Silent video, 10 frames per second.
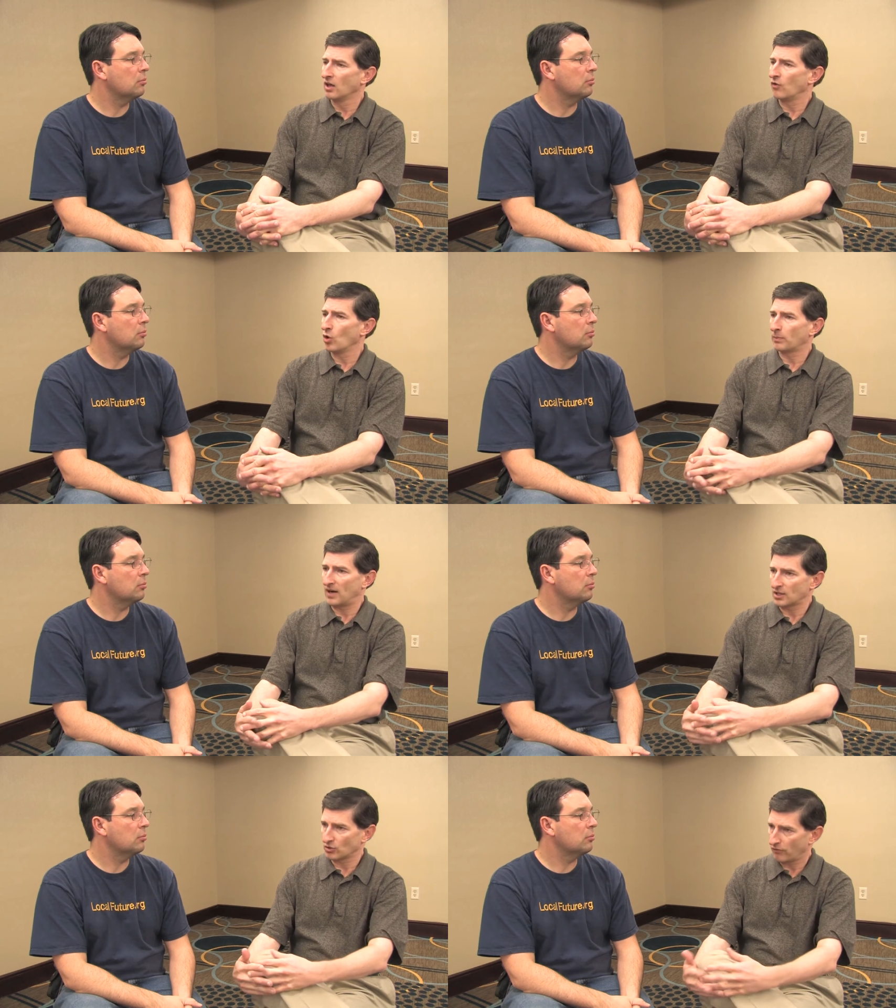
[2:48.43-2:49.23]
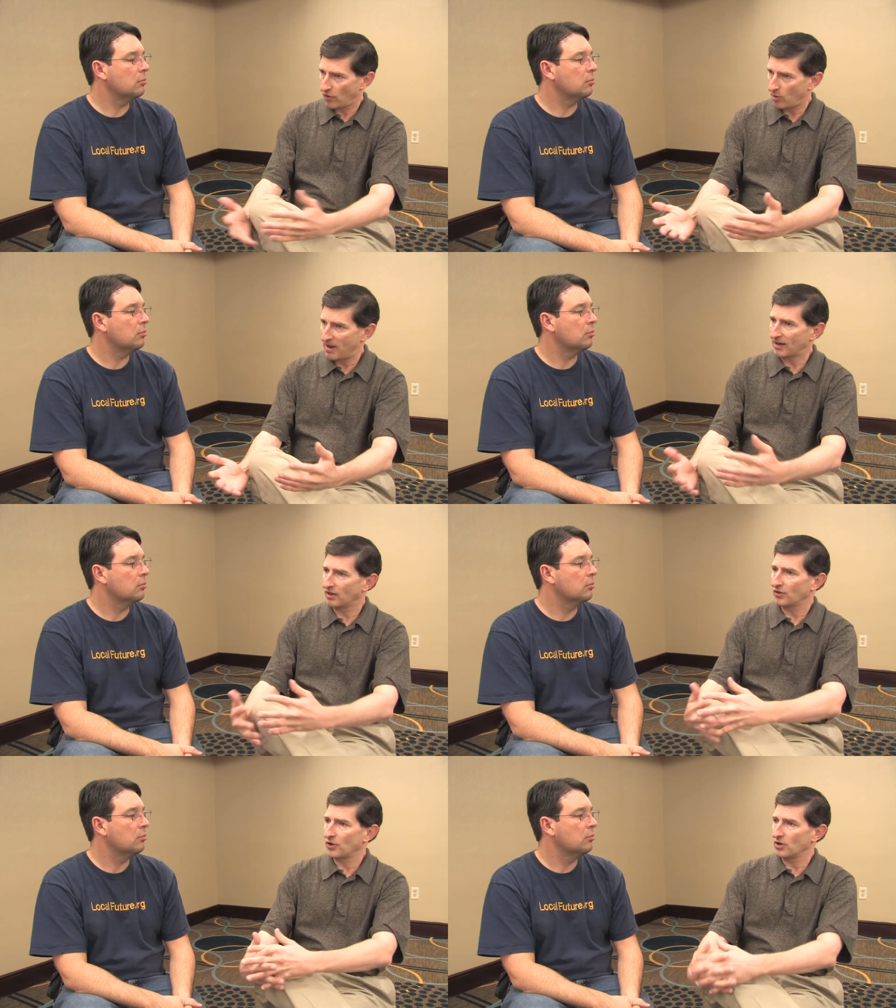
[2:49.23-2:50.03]
Speaker 1: If oil prices would fall back
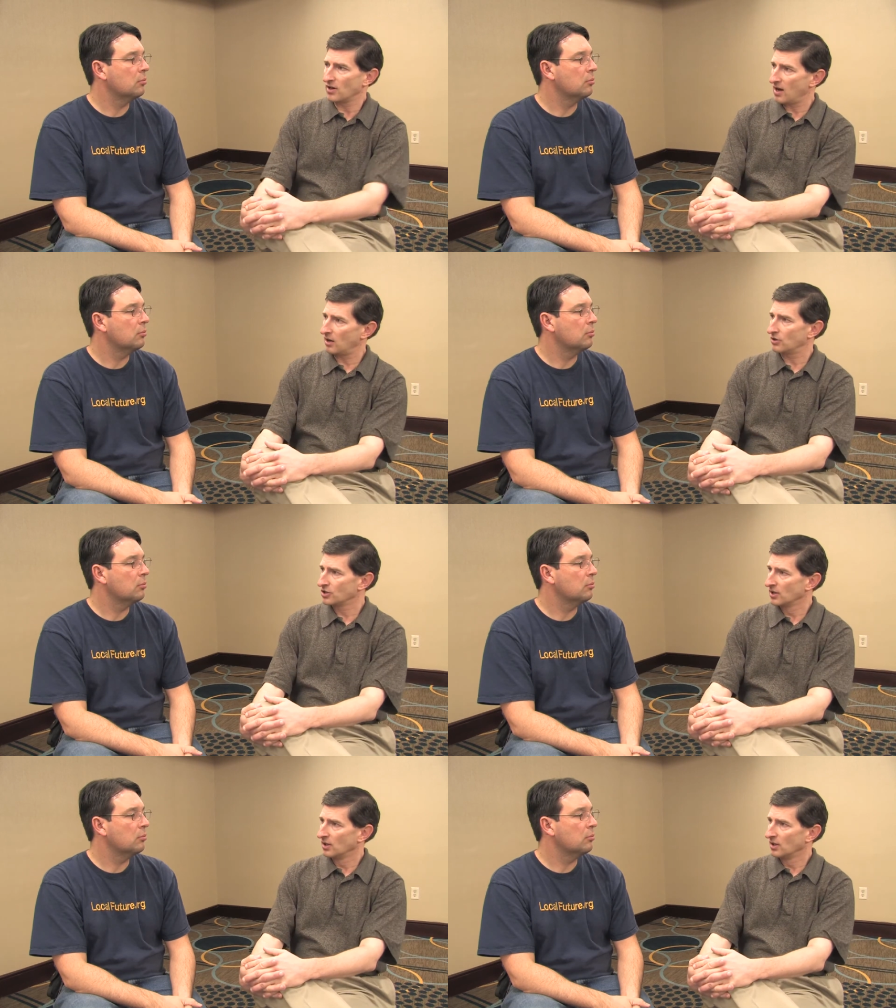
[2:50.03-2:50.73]
into $30,